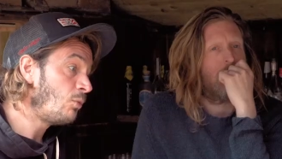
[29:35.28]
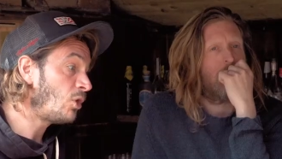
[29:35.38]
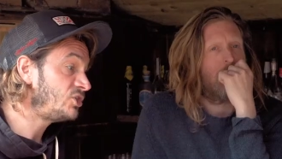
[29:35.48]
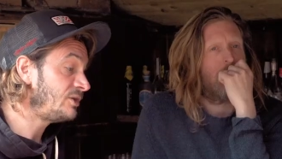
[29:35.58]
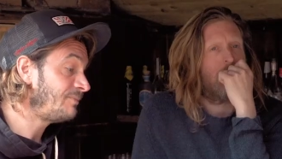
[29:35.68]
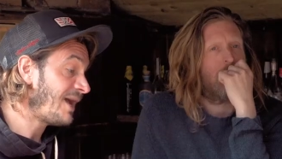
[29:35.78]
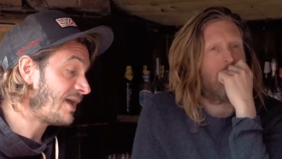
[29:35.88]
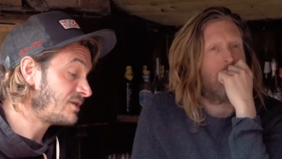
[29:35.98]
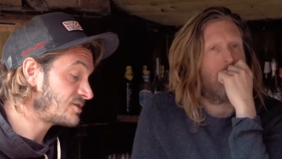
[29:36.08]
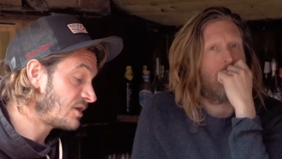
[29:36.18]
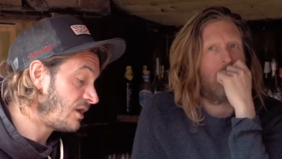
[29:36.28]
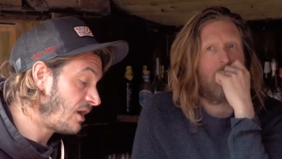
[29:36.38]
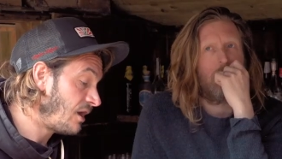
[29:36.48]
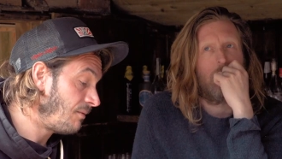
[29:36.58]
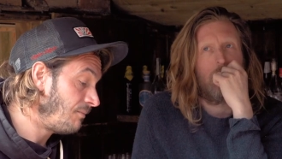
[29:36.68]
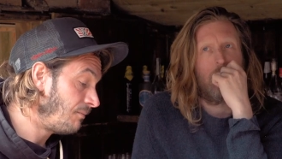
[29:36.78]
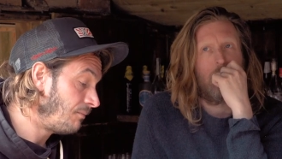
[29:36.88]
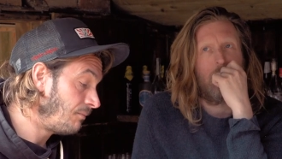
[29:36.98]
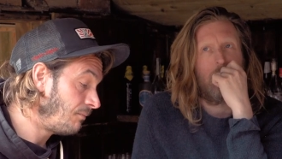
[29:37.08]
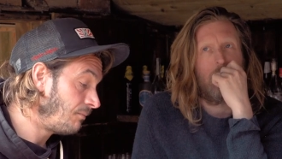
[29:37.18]
Speaker 1: watching bands, uh, um,
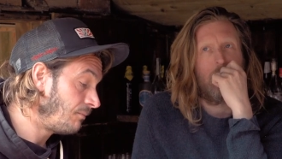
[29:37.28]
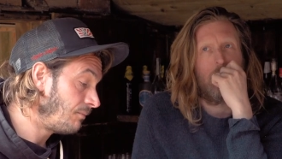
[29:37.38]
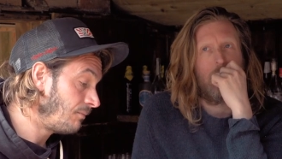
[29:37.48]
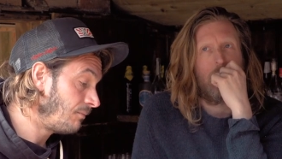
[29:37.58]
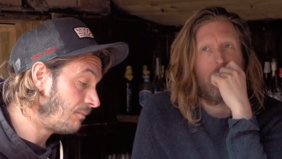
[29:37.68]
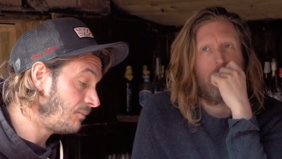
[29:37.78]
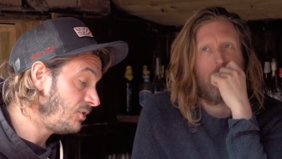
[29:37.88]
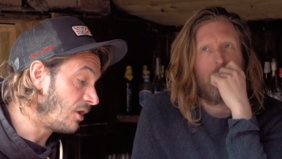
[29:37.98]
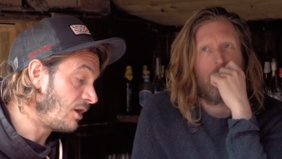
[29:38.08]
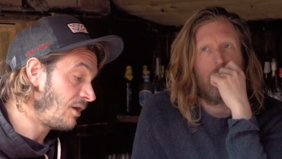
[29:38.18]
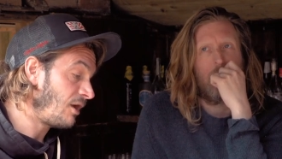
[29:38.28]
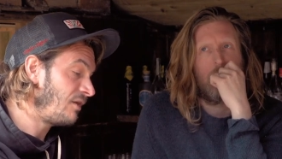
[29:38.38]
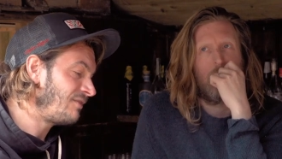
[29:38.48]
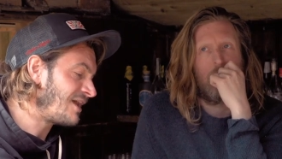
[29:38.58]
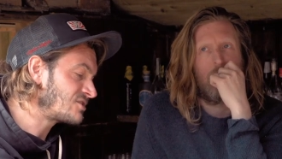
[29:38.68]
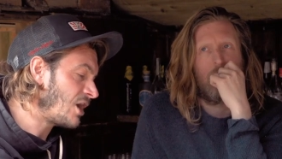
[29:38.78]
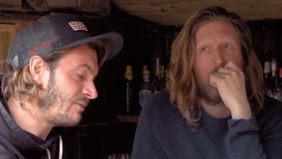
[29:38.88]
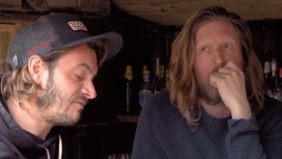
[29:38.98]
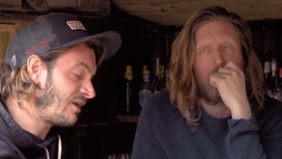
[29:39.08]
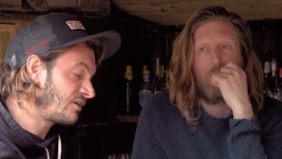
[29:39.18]
you know, uh, that time of
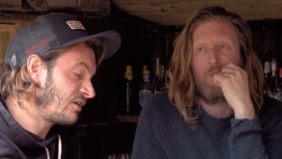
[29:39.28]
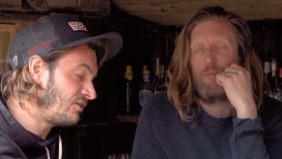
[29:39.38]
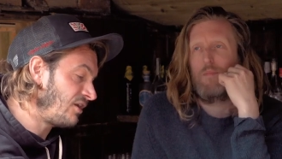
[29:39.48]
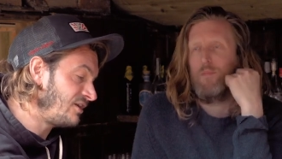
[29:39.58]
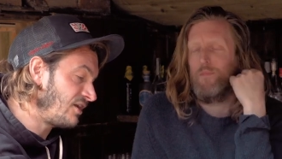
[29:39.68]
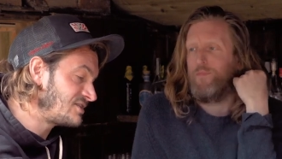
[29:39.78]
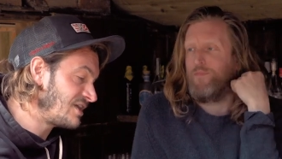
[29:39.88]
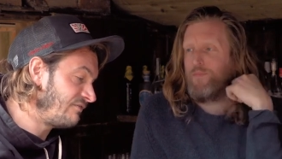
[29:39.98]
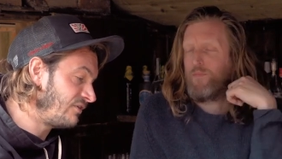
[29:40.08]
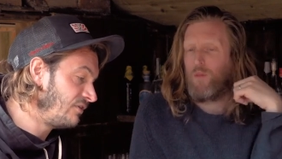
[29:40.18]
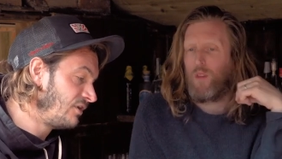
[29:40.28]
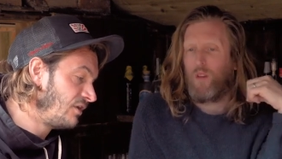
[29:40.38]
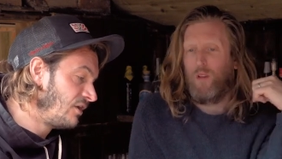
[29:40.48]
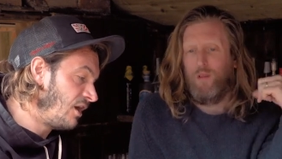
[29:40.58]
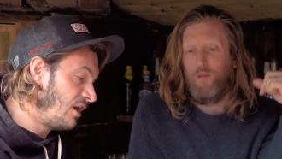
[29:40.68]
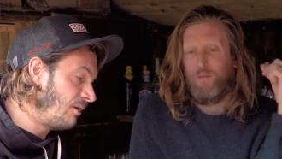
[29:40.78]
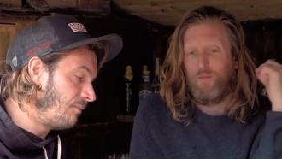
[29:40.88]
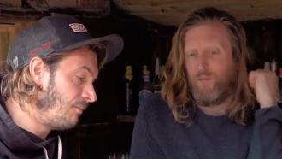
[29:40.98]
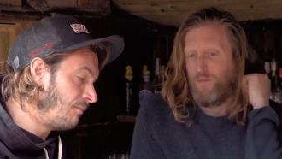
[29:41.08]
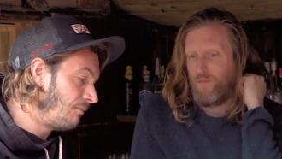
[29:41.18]
like kind of 1997, mm.
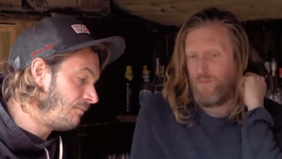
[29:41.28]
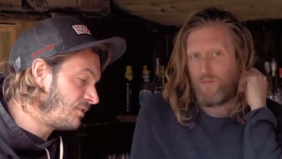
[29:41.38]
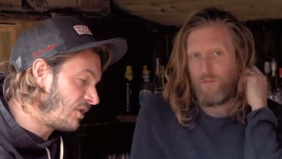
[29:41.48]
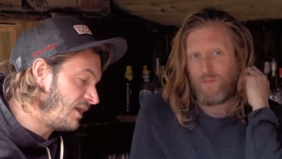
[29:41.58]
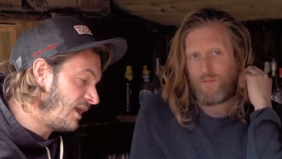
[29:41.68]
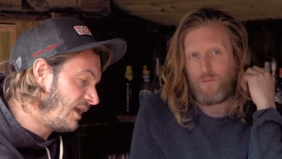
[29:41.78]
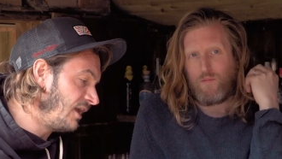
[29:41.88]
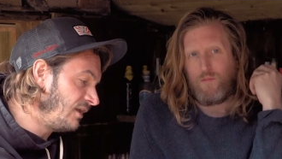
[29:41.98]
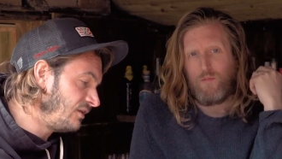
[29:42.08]
um, 98.